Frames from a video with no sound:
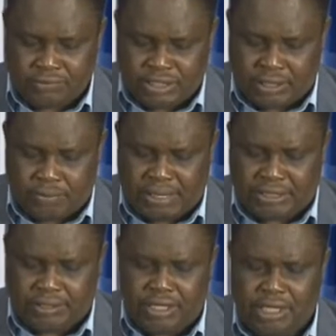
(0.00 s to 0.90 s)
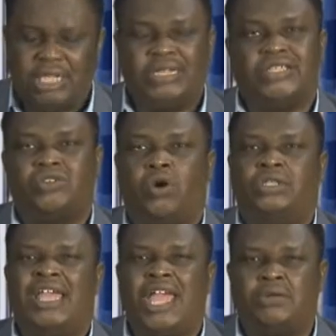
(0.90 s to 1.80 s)
Then number 3, there is
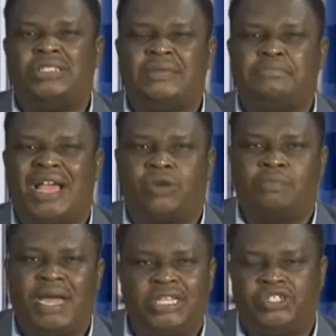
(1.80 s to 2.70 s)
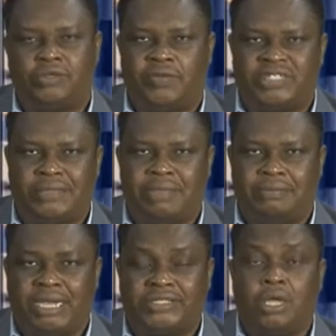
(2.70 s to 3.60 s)
unhealthy micromanaging of team
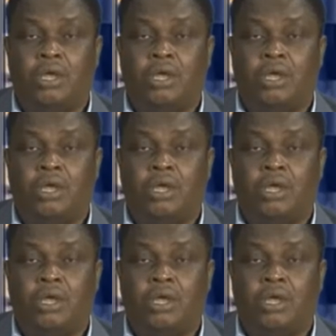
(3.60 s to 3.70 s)
members,